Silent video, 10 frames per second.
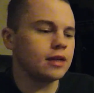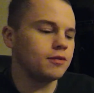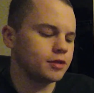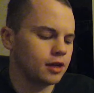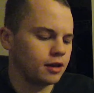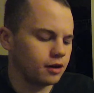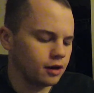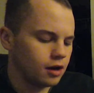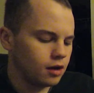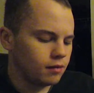It was
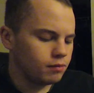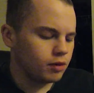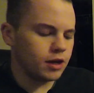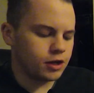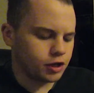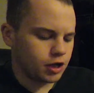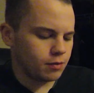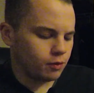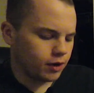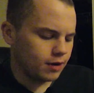another pretty
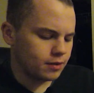cheap one.